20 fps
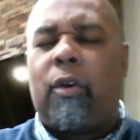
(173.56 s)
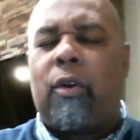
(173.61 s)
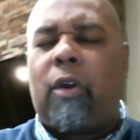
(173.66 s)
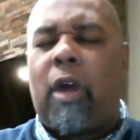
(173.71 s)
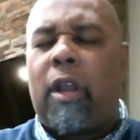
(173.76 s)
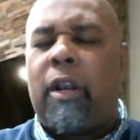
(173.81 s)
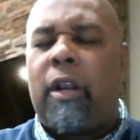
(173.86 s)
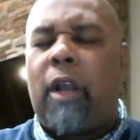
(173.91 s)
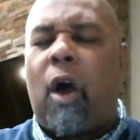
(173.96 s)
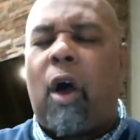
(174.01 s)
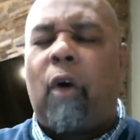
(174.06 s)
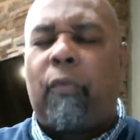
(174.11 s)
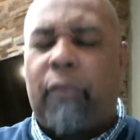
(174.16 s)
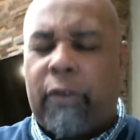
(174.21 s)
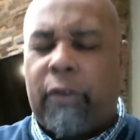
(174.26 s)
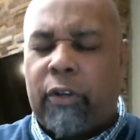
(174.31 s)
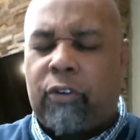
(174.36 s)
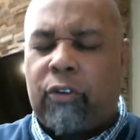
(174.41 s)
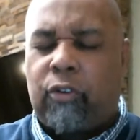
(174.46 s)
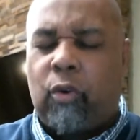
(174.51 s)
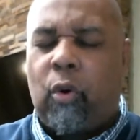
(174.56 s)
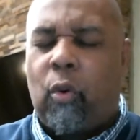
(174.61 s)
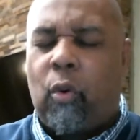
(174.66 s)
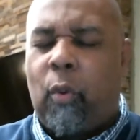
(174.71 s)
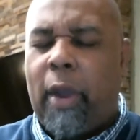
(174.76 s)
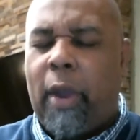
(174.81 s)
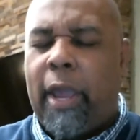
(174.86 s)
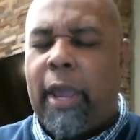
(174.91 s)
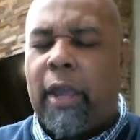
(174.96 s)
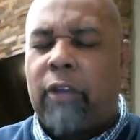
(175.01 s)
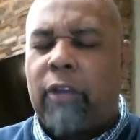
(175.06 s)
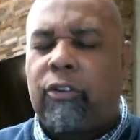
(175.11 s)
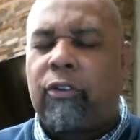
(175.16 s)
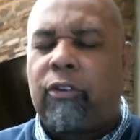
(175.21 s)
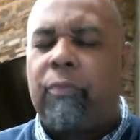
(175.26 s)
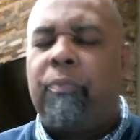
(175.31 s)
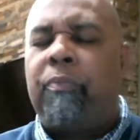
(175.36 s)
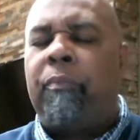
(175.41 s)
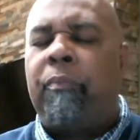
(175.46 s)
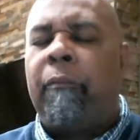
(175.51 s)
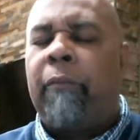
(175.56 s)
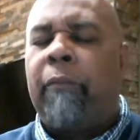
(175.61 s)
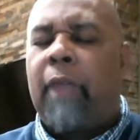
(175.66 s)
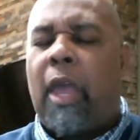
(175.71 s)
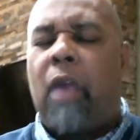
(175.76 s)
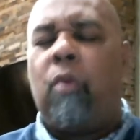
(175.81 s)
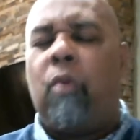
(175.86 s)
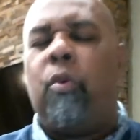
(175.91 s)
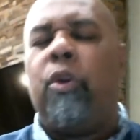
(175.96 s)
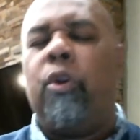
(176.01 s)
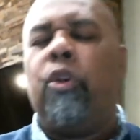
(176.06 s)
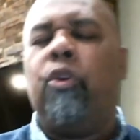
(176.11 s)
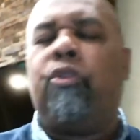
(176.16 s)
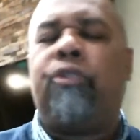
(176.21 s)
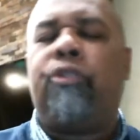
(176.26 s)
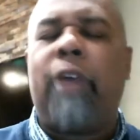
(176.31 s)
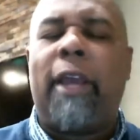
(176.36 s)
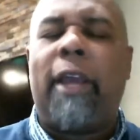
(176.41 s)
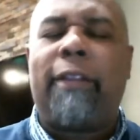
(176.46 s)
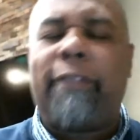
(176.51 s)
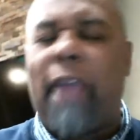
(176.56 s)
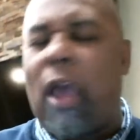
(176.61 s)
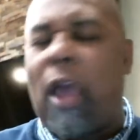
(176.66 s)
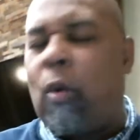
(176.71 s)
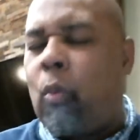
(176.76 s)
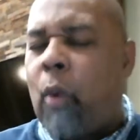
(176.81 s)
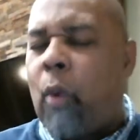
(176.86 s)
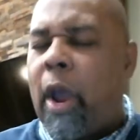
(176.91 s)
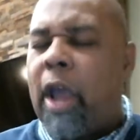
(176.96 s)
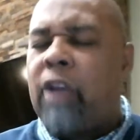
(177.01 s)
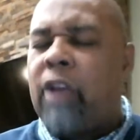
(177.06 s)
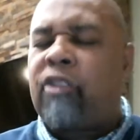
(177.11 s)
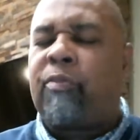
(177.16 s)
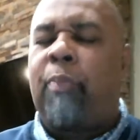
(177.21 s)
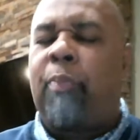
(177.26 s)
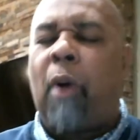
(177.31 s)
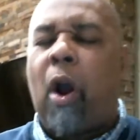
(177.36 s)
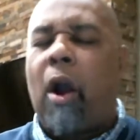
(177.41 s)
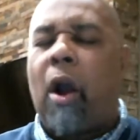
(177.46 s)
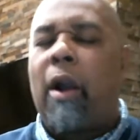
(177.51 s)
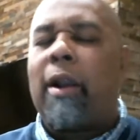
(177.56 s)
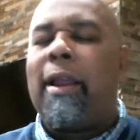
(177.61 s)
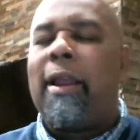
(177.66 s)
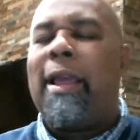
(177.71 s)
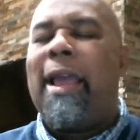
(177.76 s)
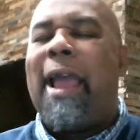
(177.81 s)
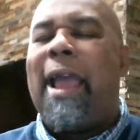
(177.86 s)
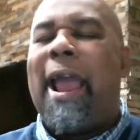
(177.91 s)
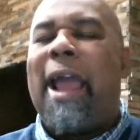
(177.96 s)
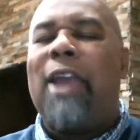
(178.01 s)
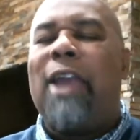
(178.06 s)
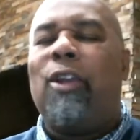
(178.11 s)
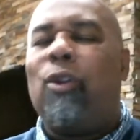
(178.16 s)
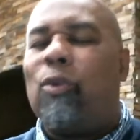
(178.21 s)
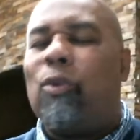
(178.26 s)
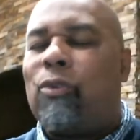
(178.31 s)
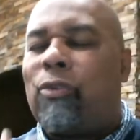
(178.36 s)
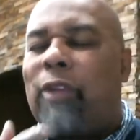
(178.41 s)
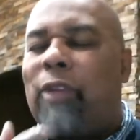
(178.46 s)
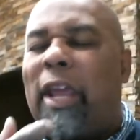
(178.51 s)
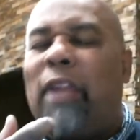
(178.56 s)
it off into a wedge. And when you take that wedge part and you